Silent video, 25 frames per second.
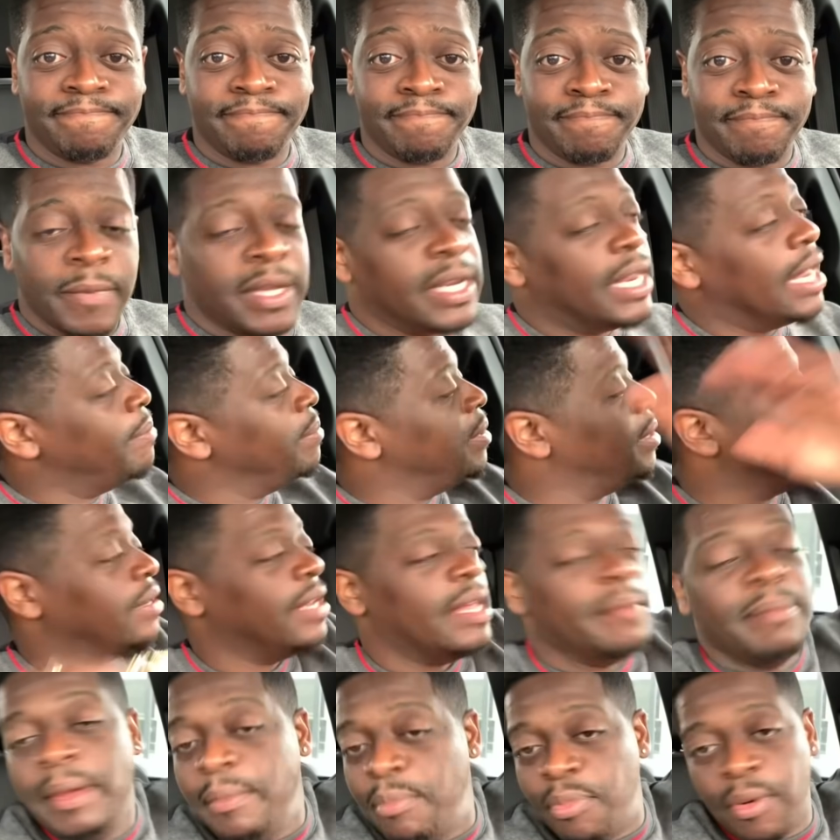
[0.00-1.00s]
But let me let
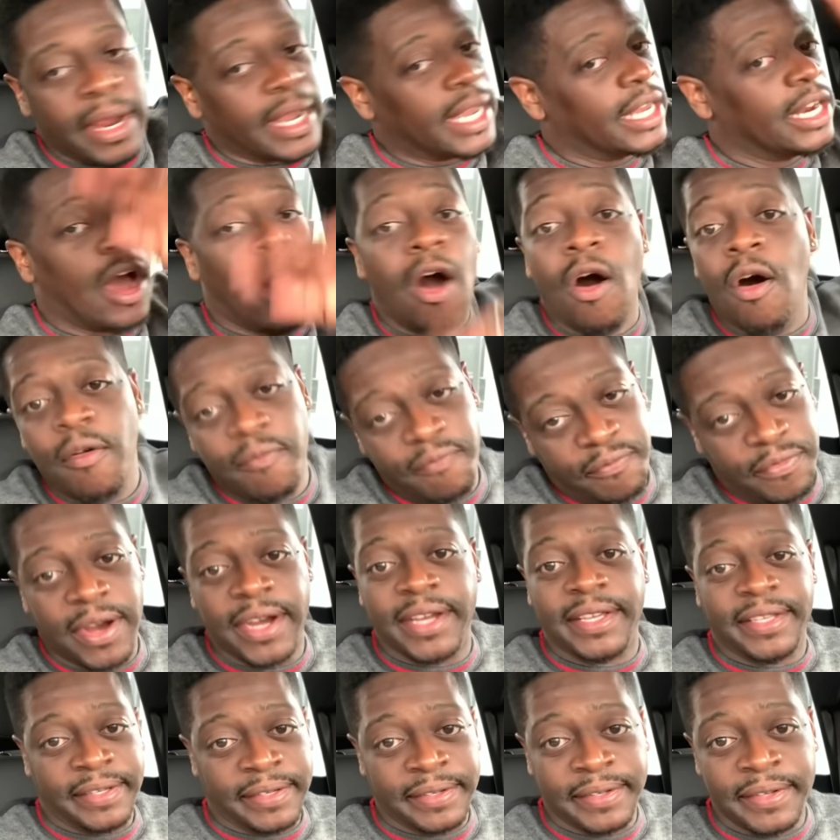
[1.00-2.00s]
me bring it home for
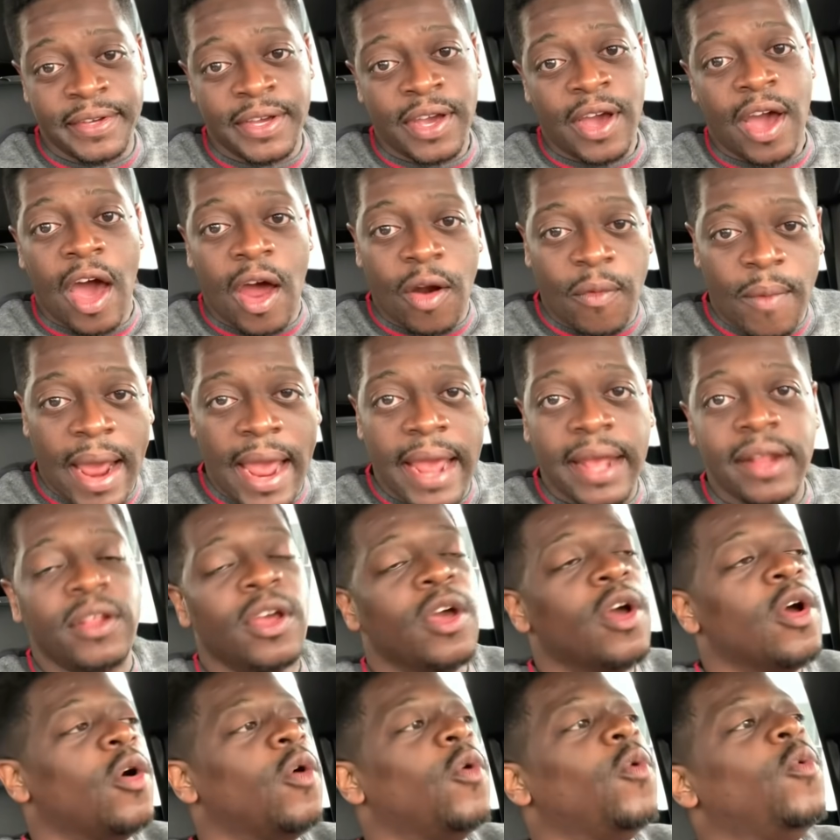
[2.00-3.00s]
you. All right?
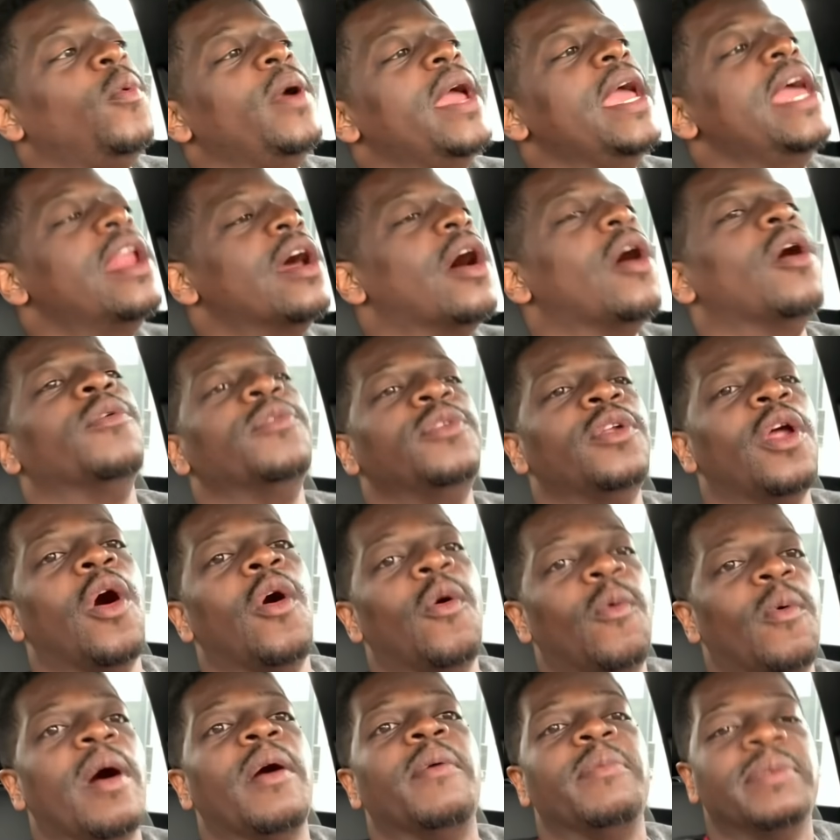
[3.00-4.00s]
We don't know
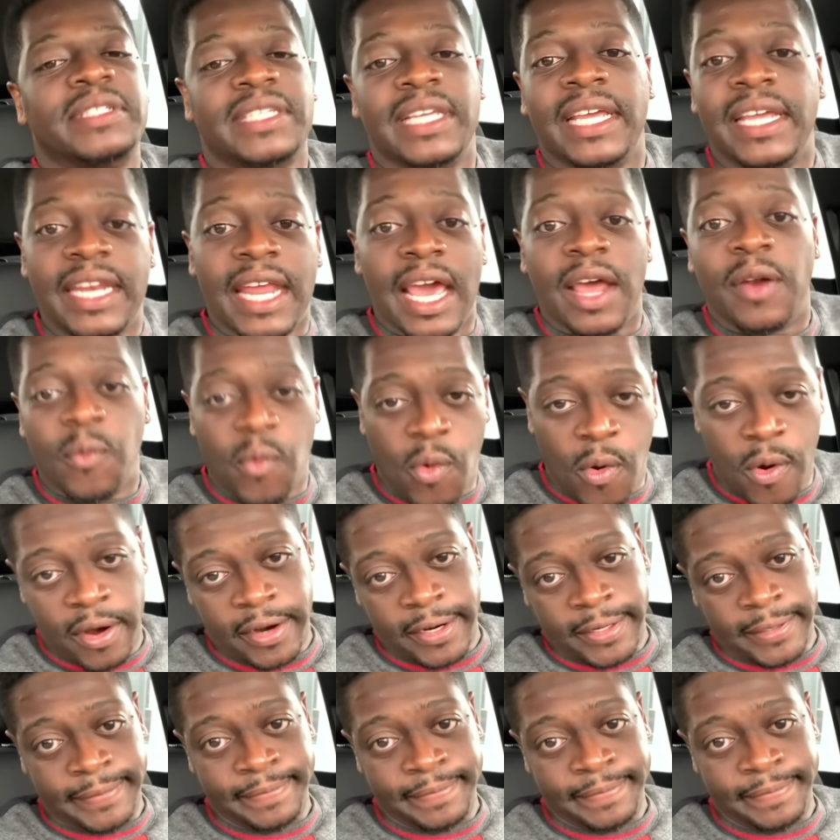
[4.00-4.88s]
what was in that water.